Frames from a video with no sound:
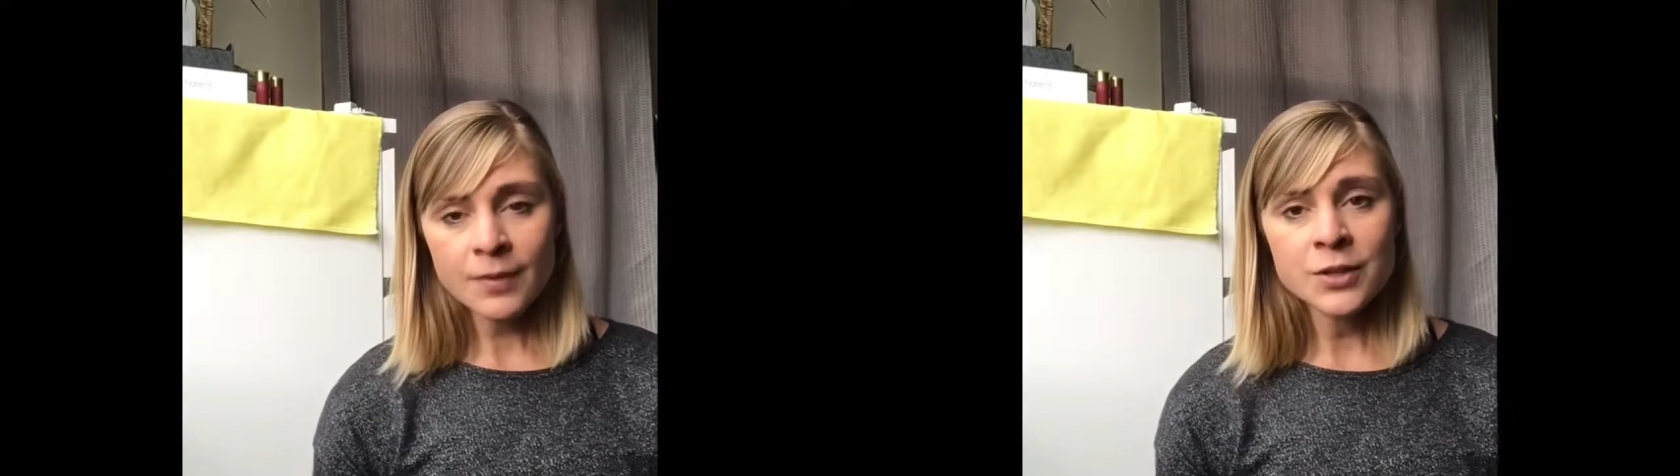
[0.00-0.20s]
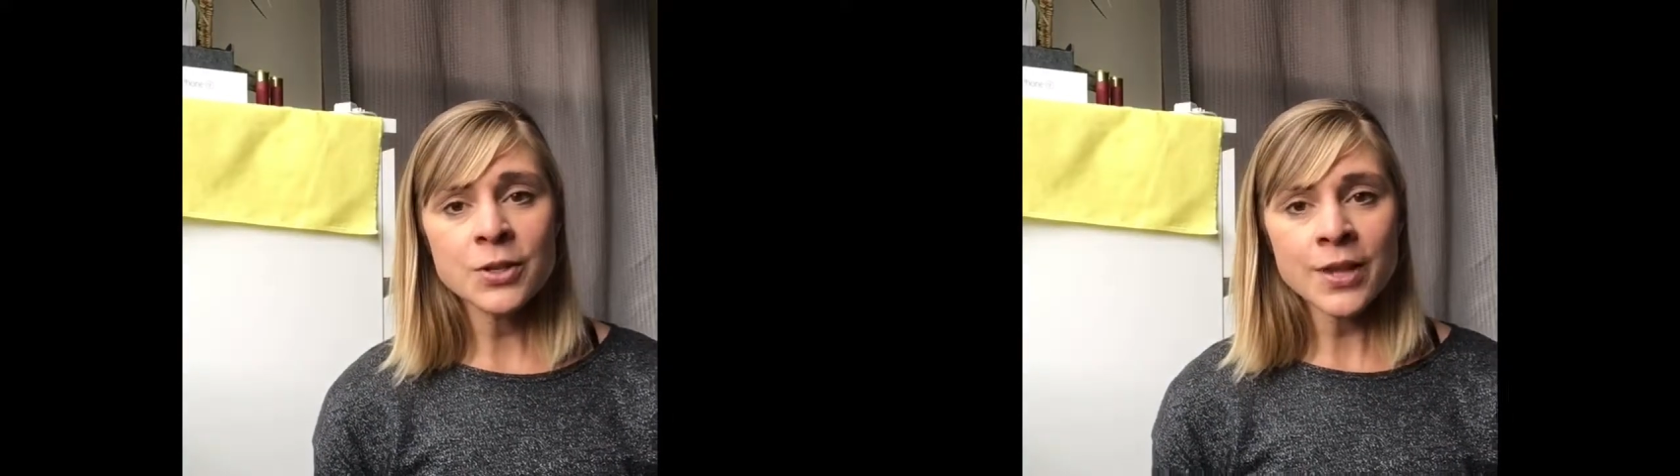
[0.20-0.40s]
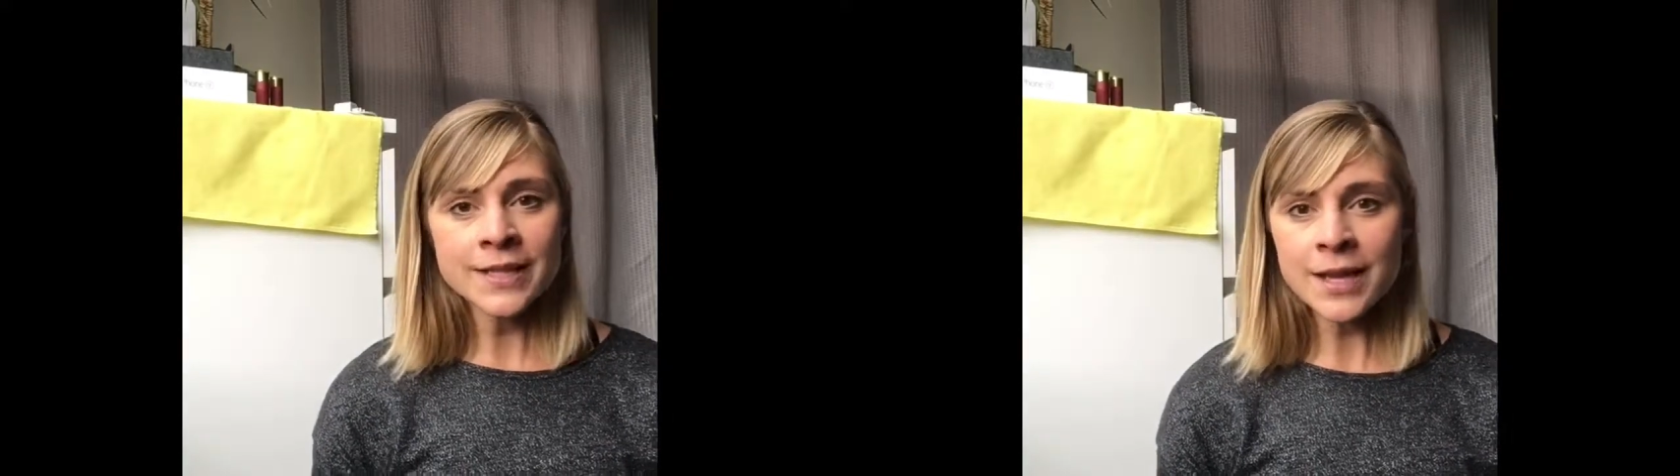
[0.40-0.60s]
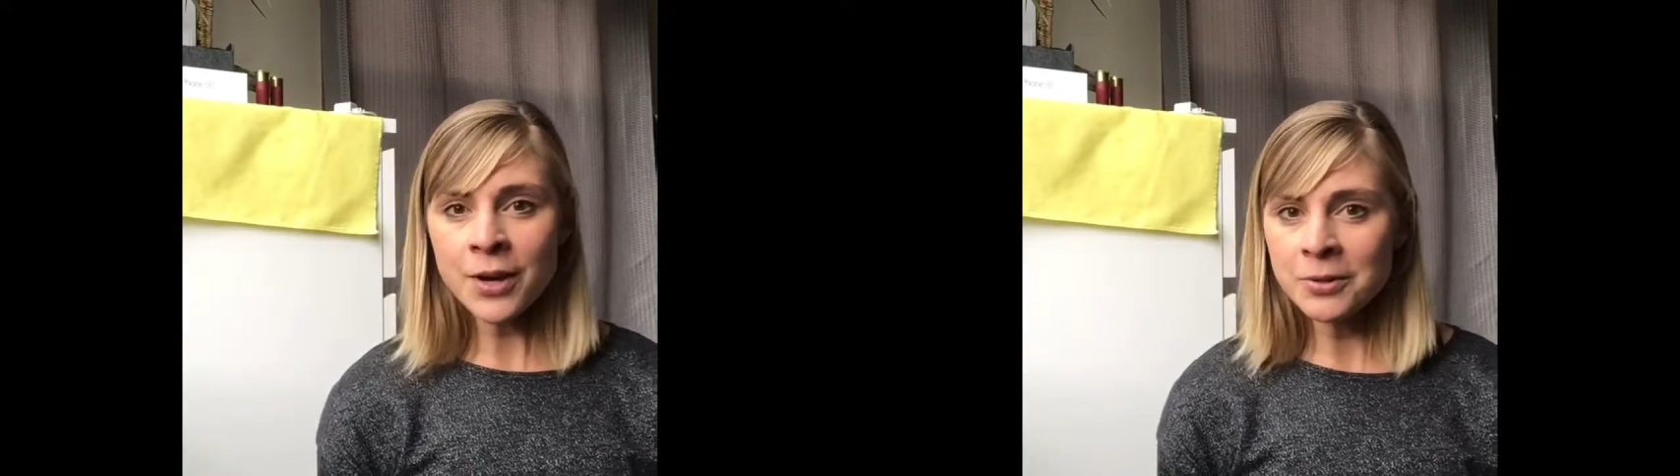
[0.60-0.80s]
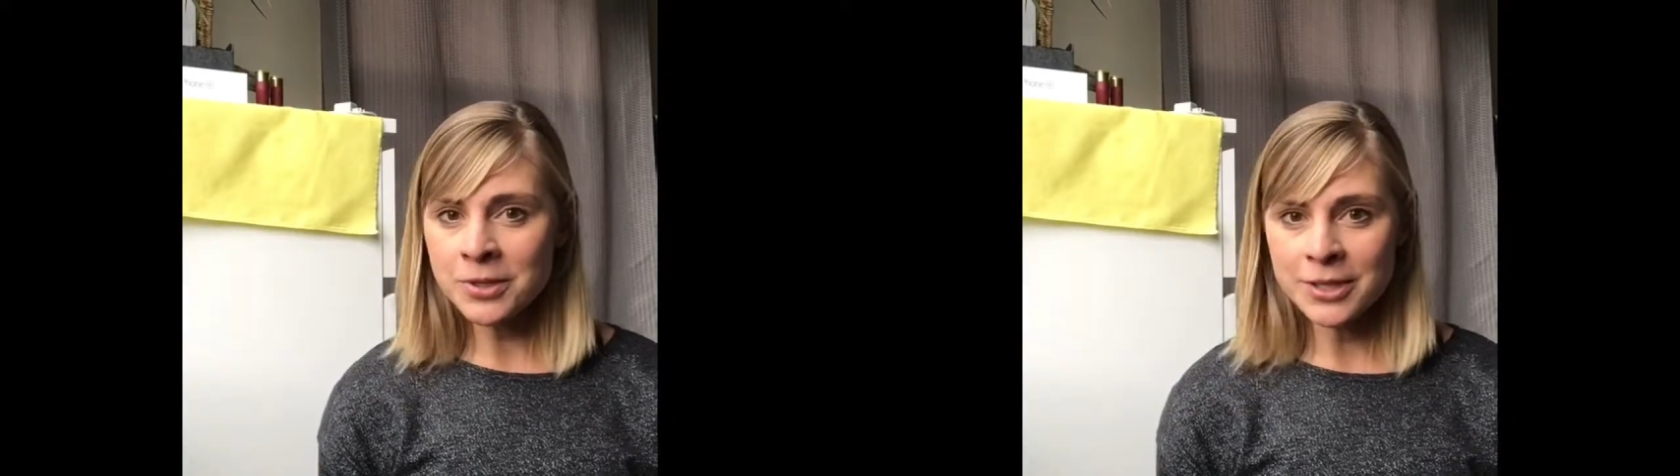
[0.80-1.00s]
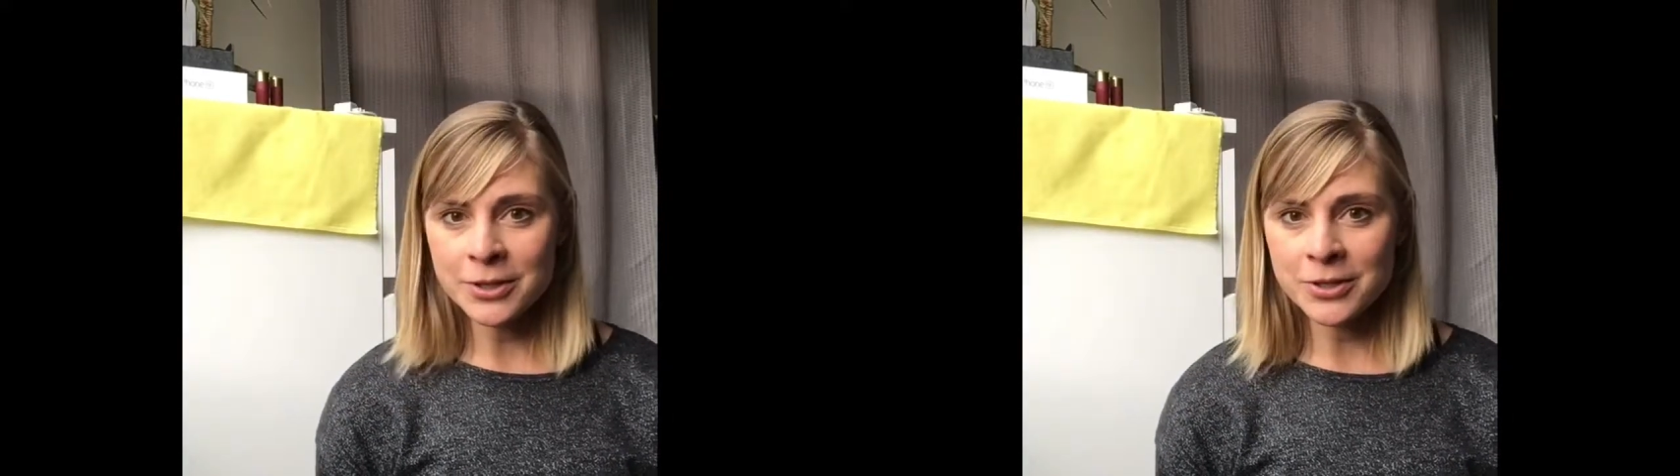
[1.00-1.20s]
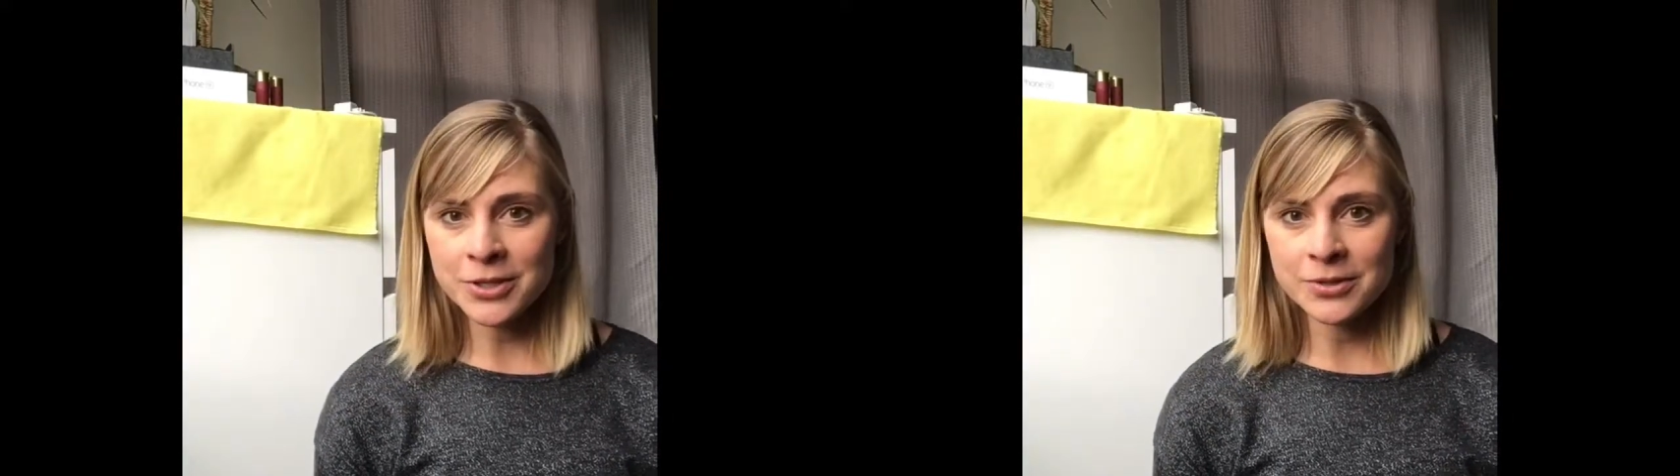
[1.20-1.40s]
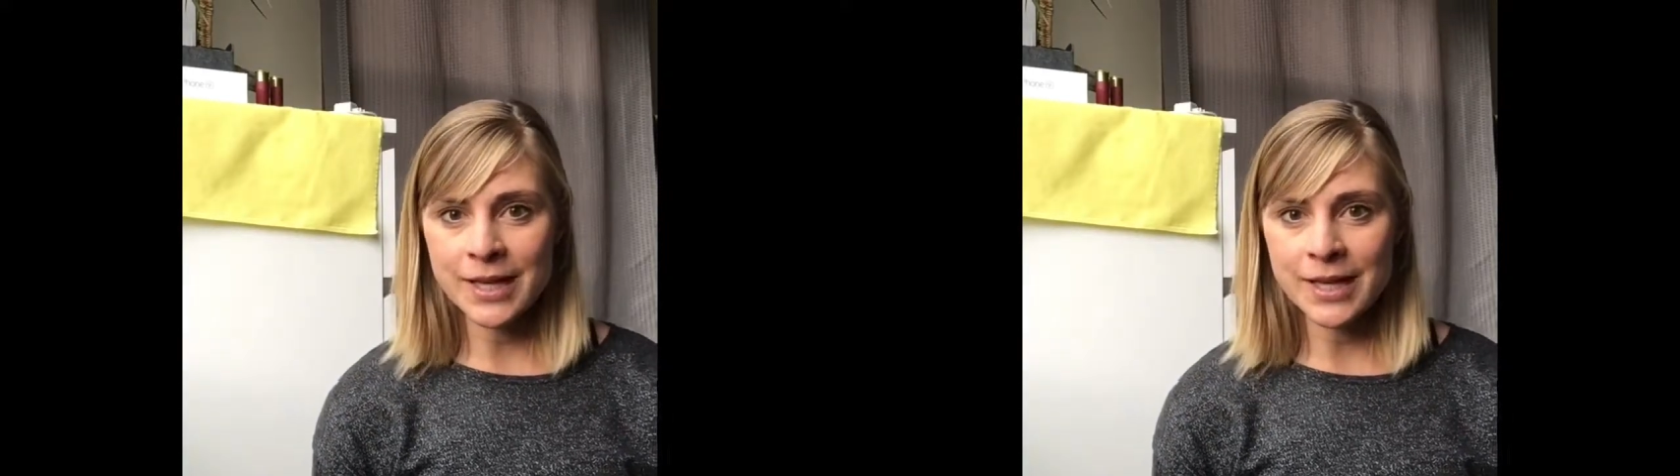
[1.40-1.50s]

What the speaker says: So that's how I would encourage you